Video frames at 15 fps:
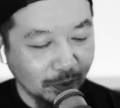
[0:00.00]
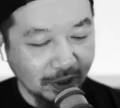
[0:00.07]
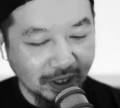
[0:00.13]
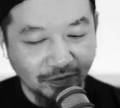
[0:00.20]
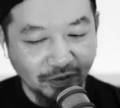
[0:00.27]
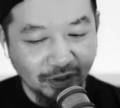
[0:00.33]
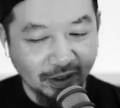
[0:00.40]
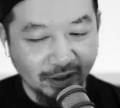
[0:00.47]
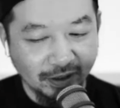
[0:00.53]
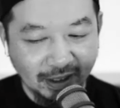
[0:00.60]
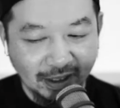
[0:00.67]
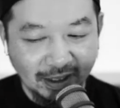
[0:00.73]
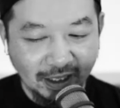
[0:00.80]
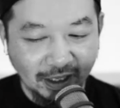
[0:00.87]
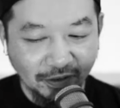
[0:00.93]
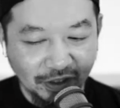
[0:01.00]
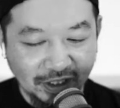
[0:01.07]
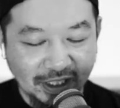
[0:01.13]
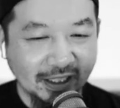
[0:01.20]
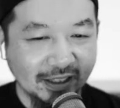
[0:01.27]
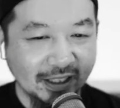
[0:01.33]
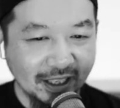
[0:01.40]
But if you
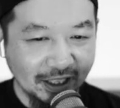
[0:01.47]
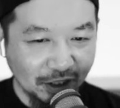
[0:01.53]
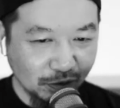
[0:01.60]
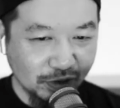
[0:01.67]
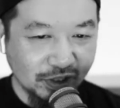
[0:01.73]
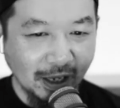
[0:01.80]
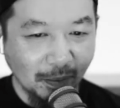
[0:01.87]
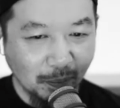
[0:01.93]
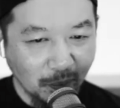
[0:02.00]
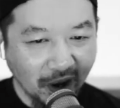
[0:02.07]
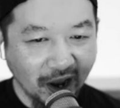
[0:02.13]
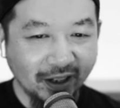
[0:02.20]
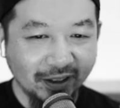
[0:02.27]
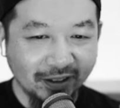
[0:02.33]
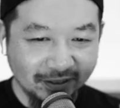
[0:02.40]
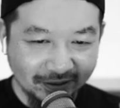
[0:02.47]
take that little step back,